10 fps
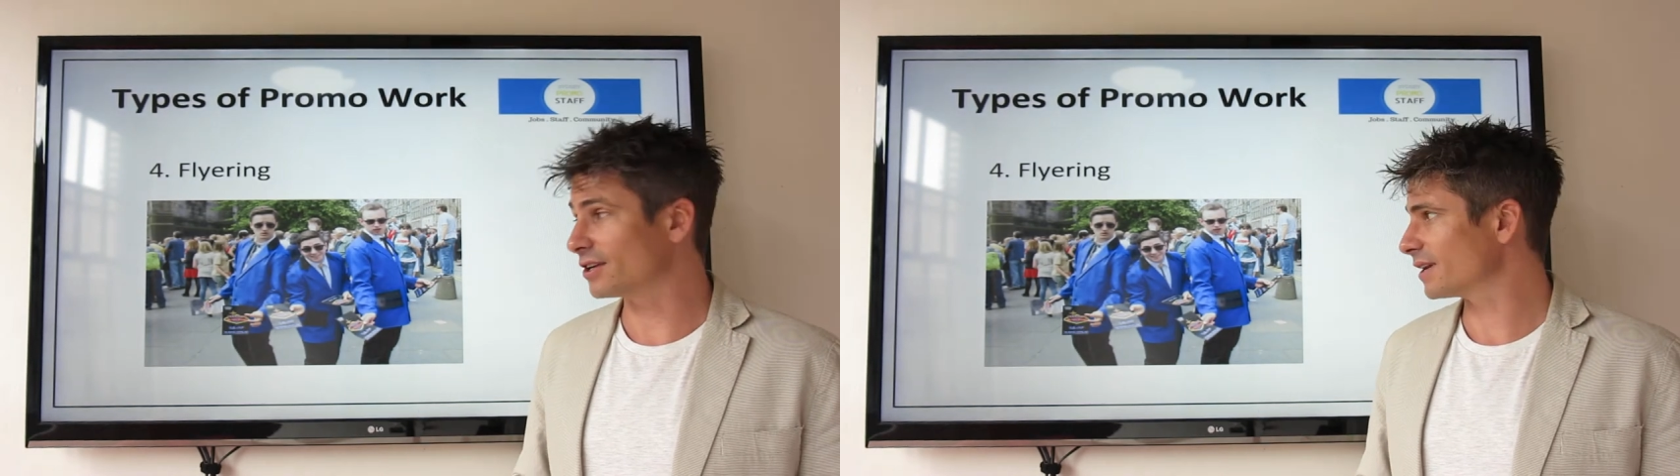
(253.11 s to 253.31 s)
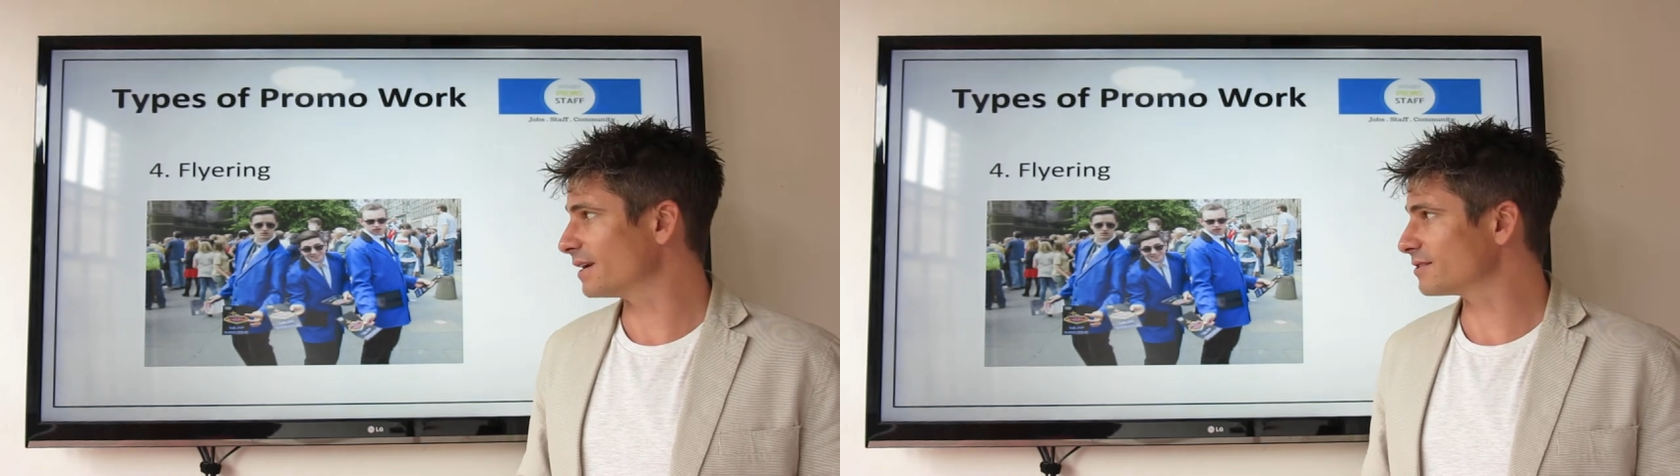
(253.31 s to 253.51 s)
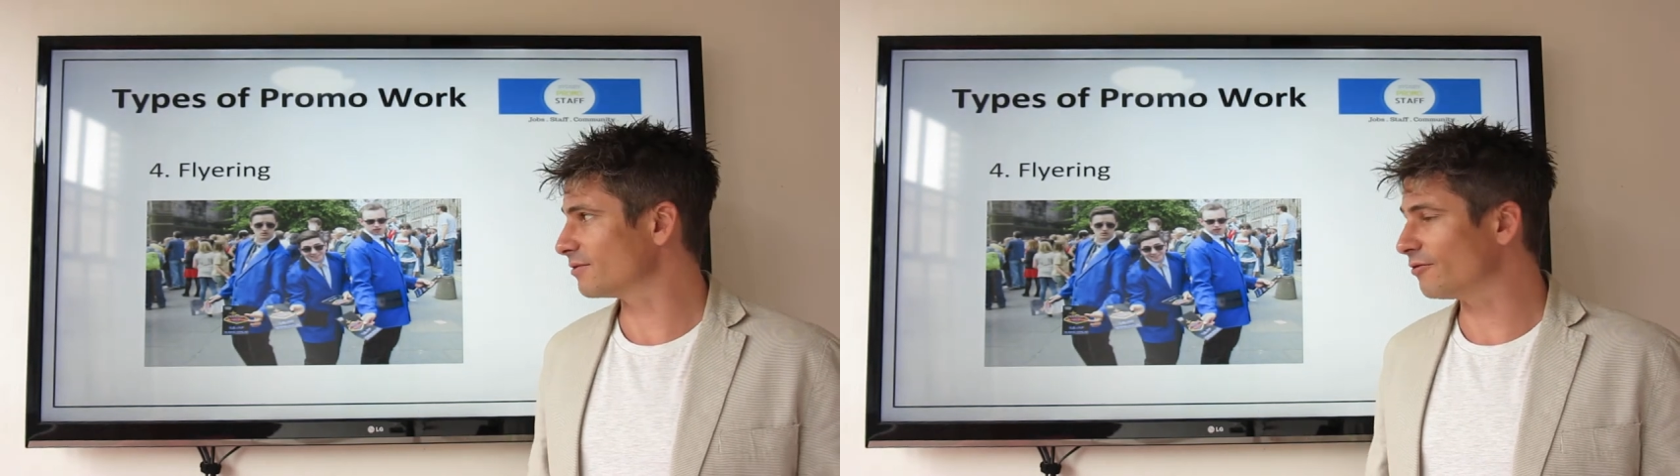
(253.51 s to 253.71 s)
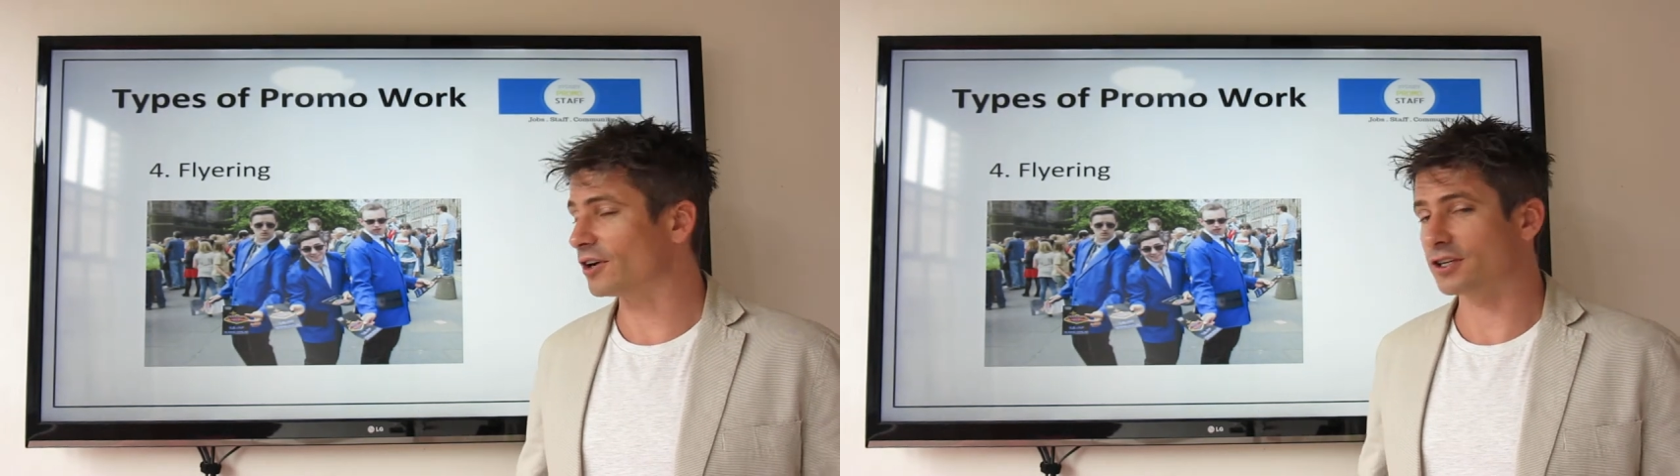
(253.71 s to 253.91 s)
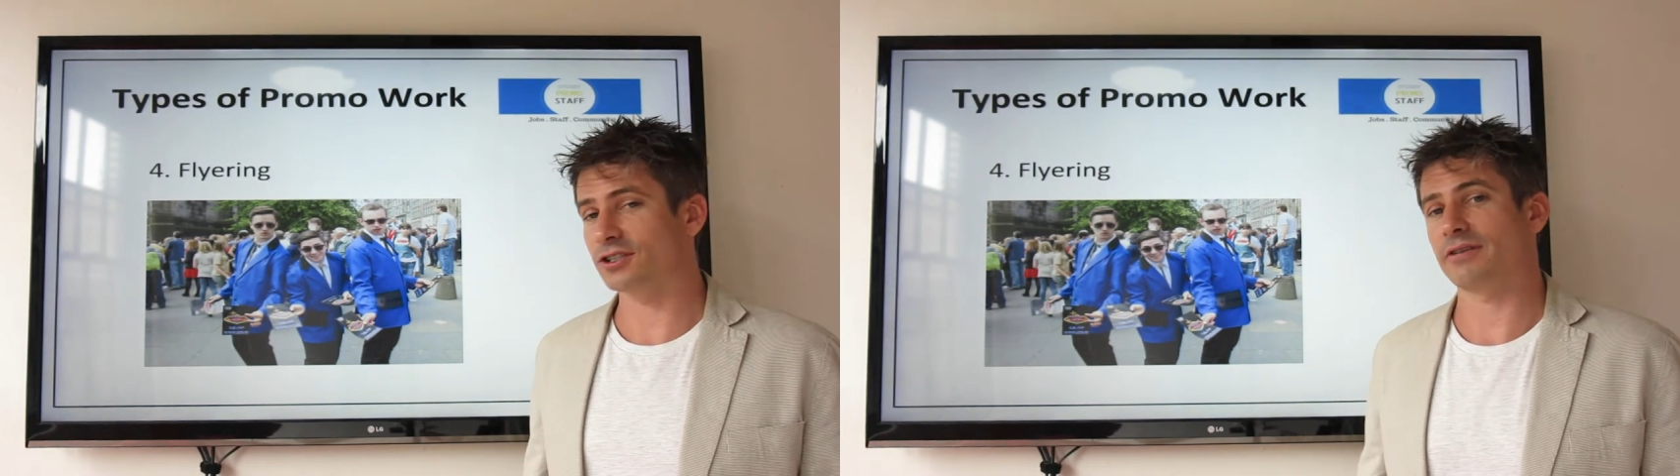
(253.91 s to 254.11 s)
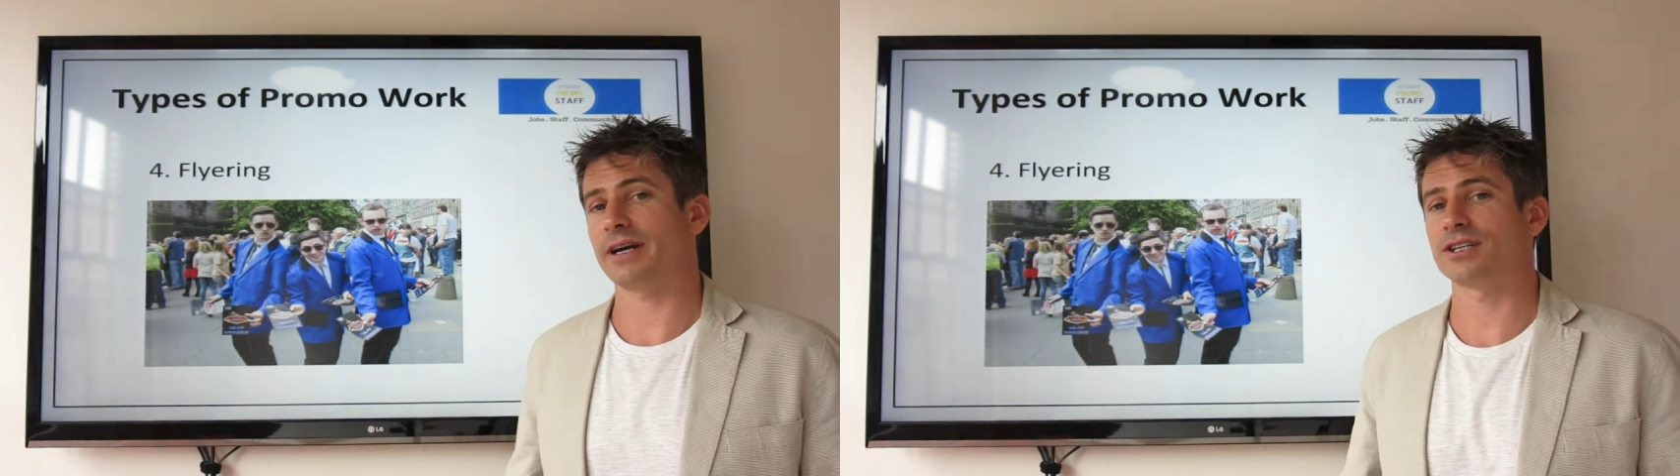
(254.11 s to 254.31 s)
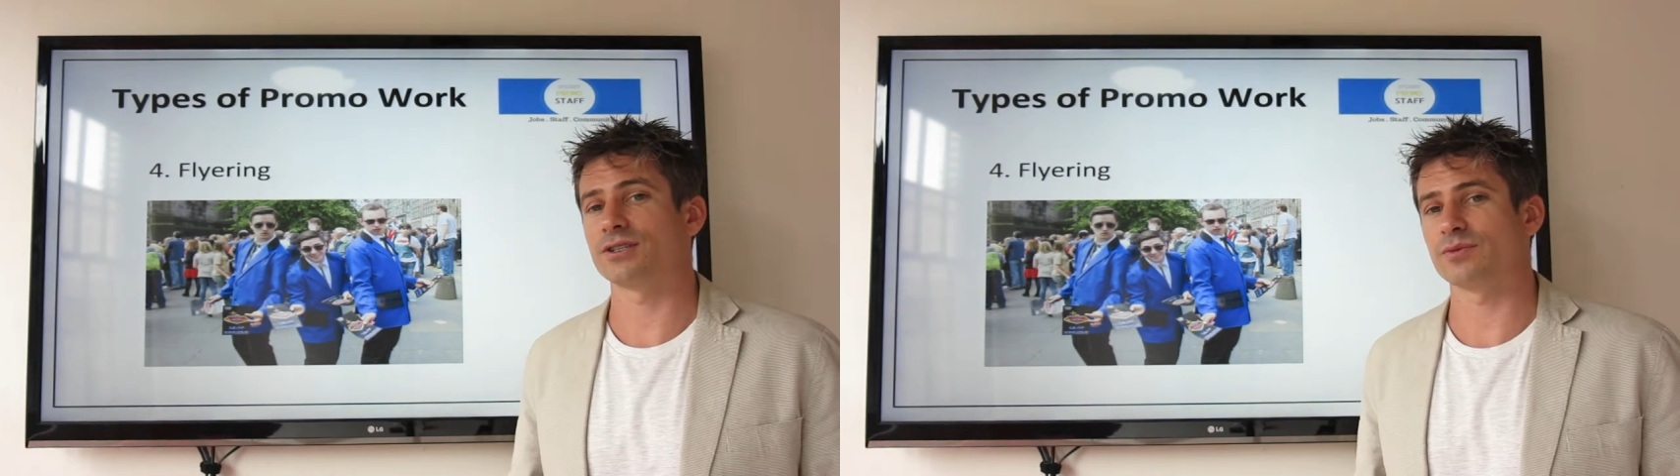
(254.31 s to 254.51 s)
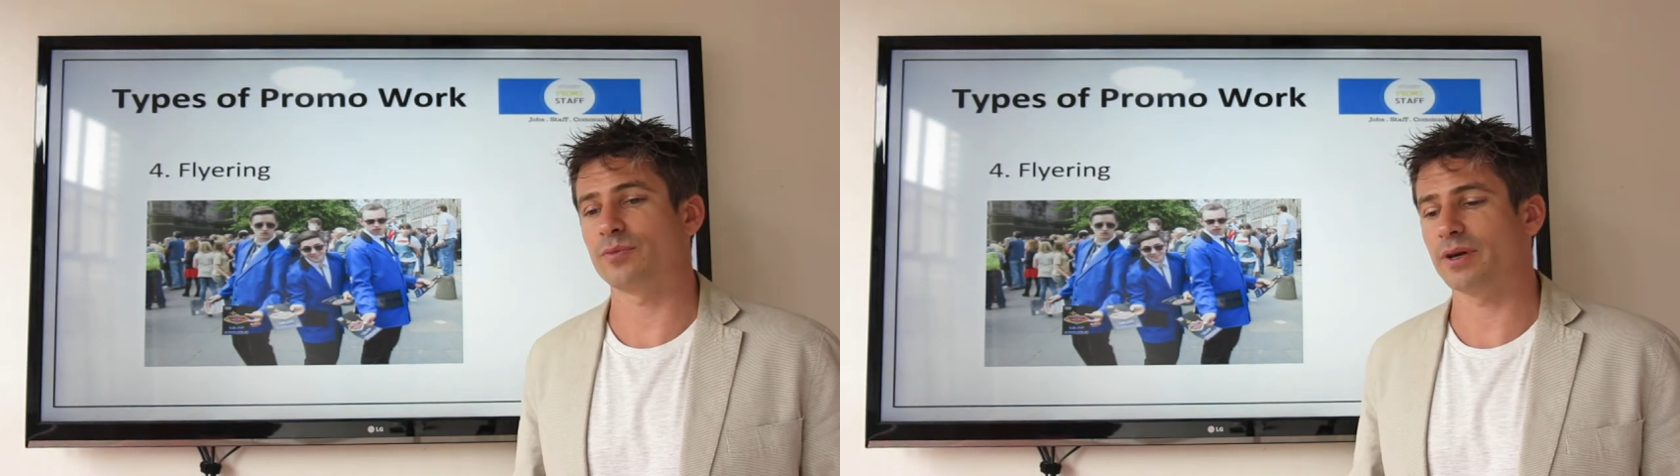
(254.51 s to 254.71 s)
You can have some fun
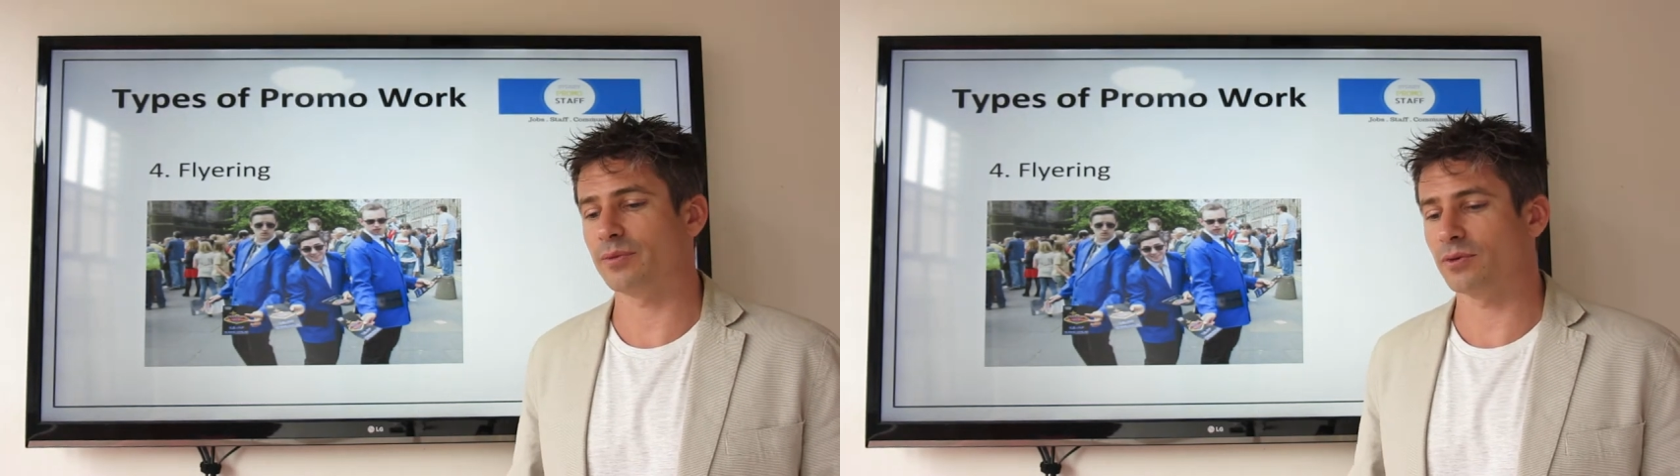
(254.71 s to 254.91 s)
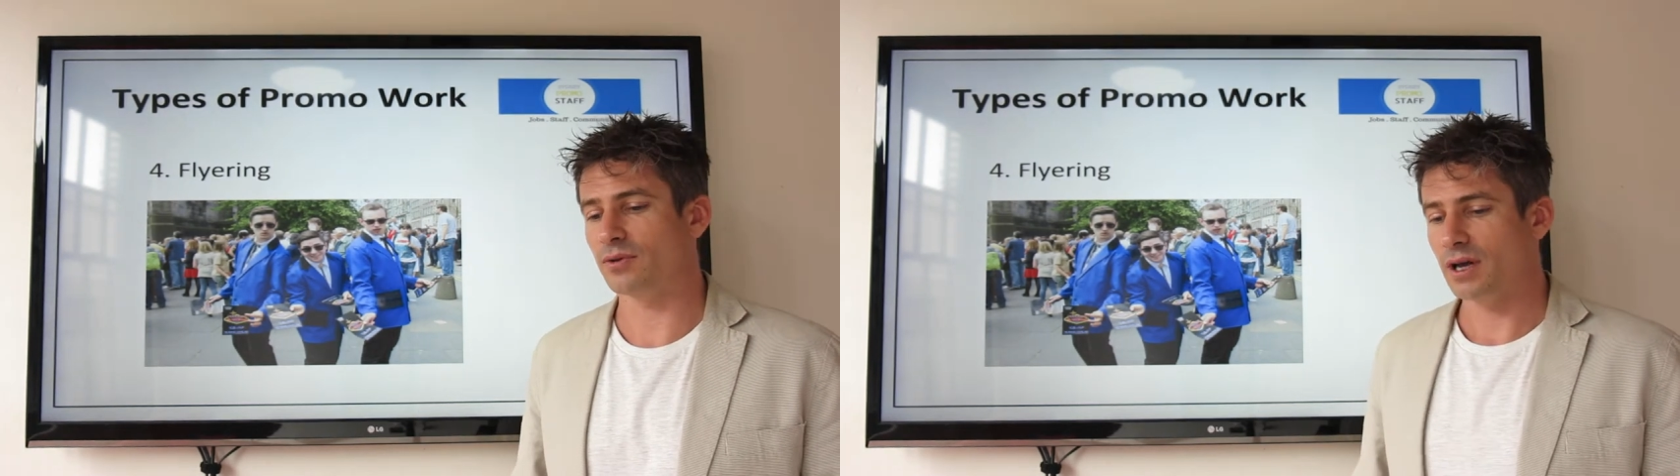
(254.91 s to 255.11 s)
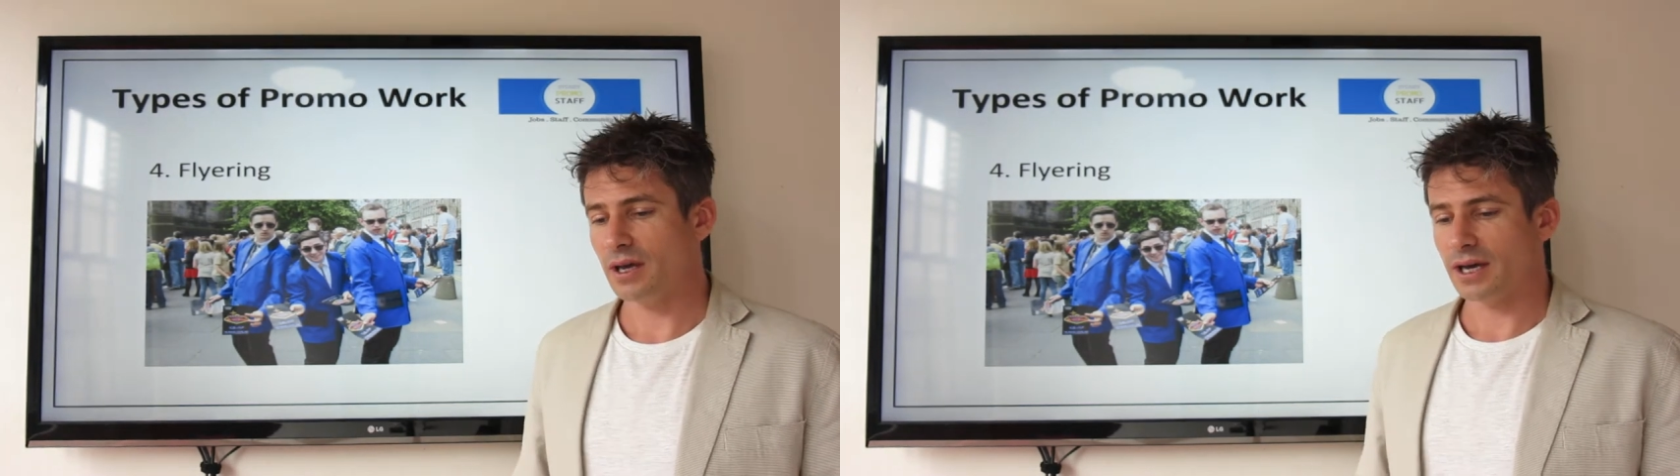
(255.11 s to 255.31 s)
interactions with people.